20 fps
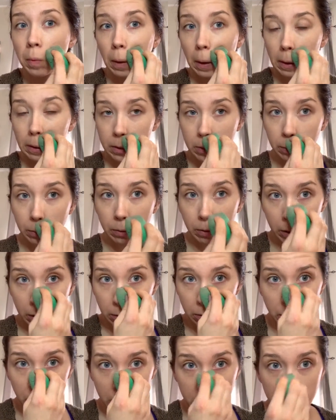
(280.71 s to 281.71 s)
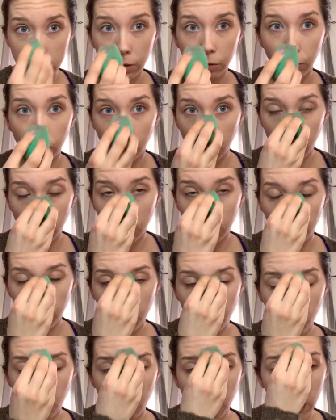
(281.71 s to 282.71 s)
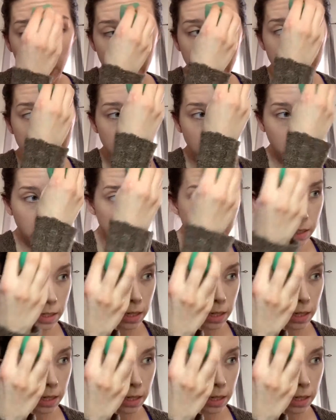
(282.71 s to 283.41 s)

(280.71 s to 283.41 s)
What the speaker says: it's really, really difficult for a sunless